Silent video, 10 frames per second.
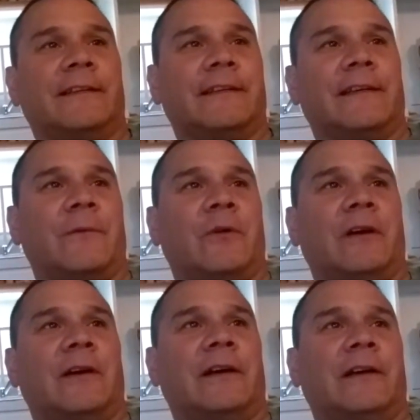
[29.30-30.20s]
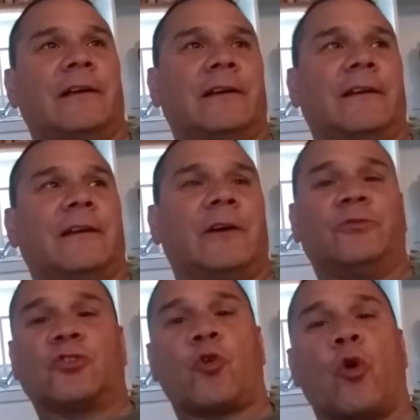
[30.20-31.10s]
I'm a, I was
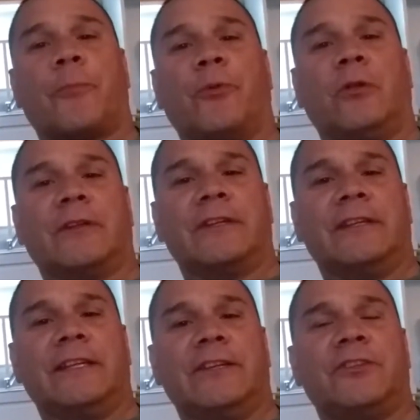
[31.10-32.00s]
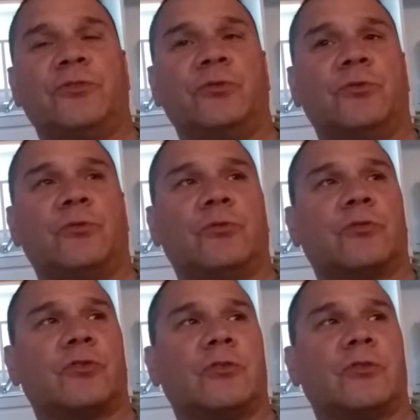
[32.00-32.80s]
a corporal and you need to